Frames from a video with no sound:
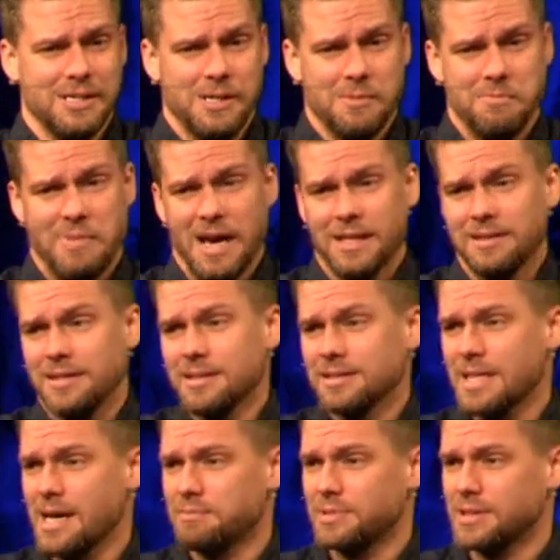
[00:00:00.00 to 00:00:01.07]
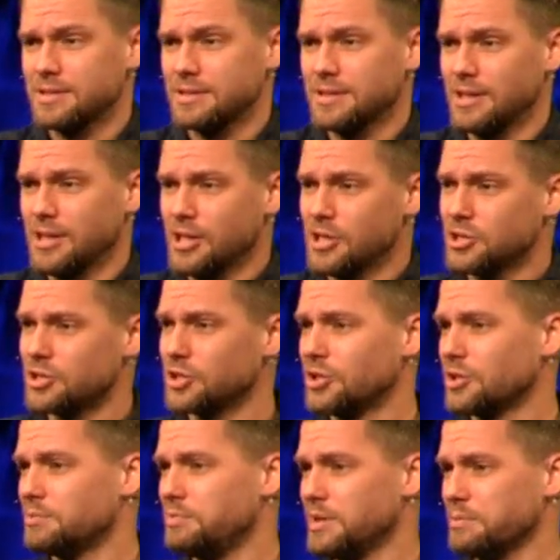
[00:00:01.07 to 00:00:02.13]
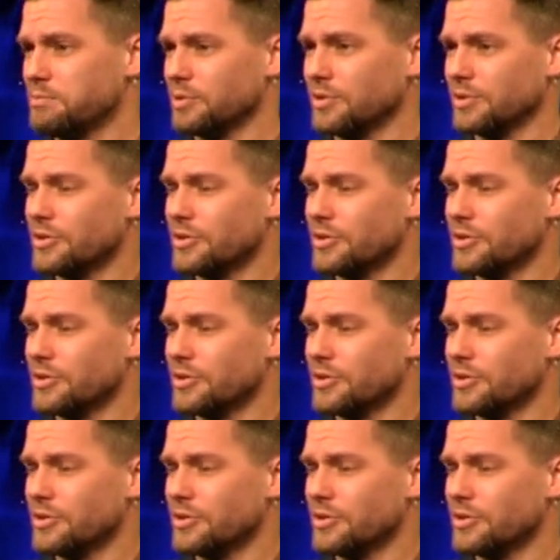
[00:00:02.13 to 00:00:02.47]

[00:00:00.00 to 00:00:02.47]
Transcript: bad things happen to good people.